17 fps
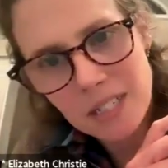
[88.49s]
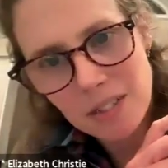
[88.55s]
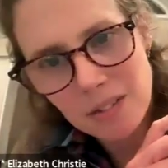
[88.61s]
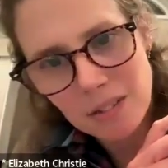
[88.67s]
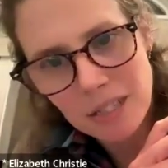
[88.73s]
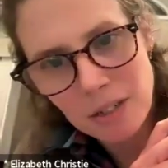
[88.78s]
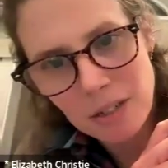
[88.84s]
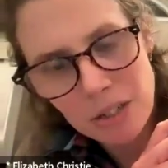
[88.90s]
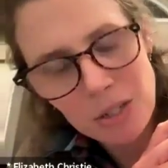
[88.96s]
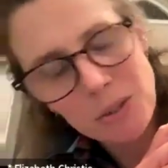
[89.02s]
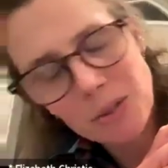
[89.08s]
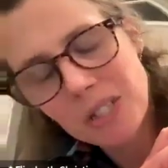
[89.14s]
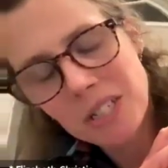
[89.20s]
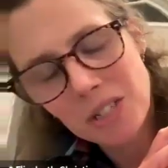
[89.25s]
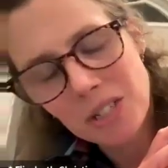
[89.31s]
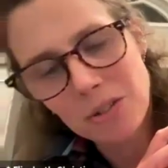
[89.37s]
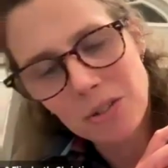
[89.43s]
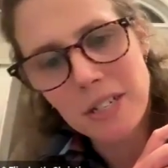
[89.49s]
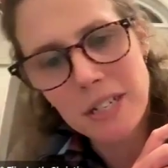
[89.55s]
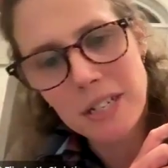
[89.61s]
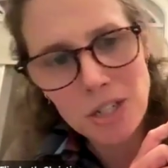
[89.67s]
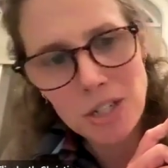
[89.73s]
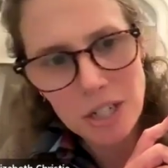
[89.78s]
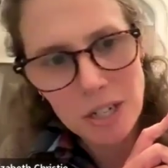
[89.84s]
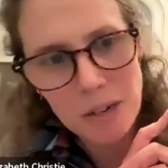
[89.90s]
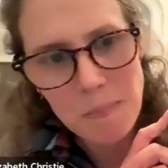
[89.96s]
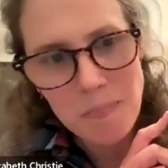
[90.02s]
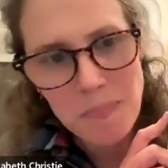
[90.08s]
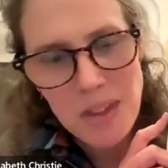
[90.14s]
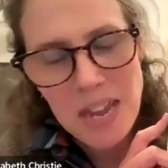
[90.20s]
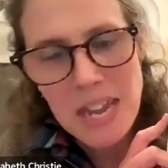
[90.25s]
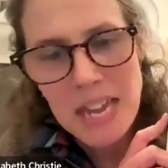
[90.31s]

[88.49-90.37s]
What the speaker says: it's Good News, It's Creation,